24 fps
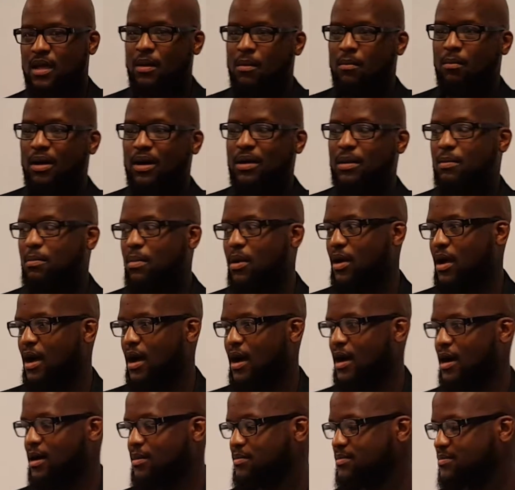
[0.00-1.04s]
But
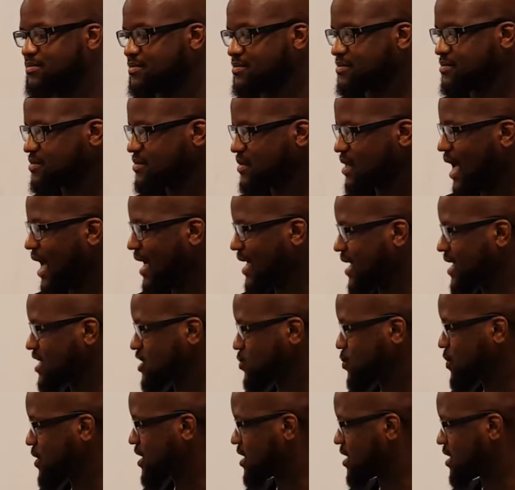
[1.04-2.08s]
I
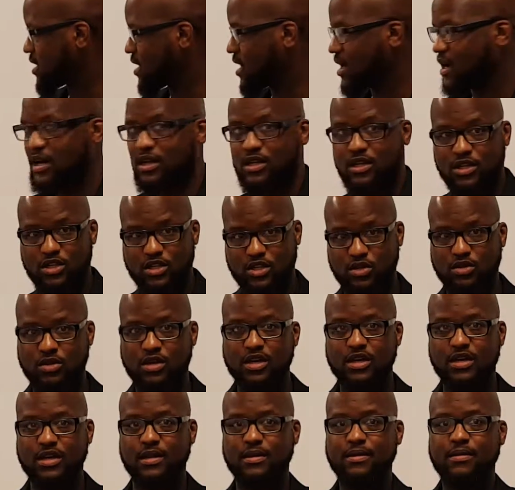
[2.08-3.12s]
guess we can, you
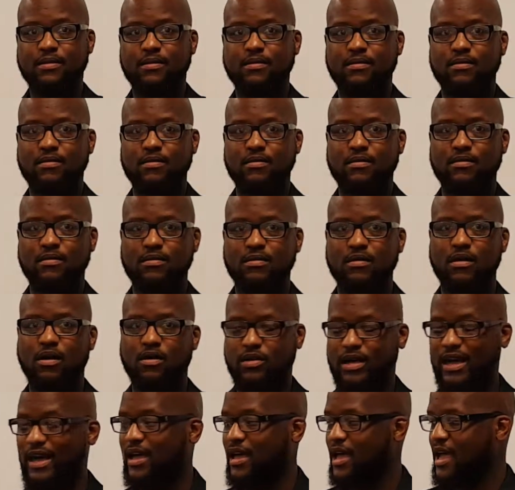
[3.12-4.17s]
good?
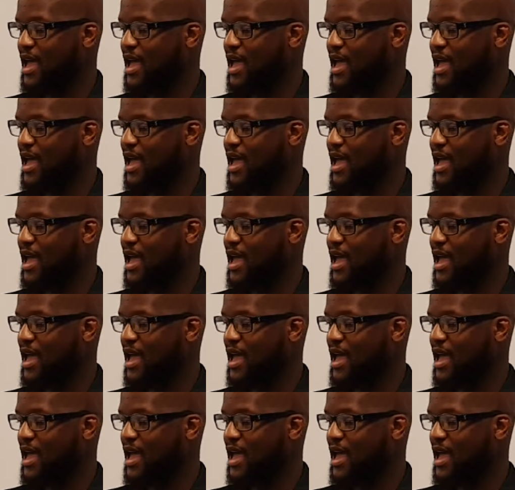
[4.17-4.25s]
Okay.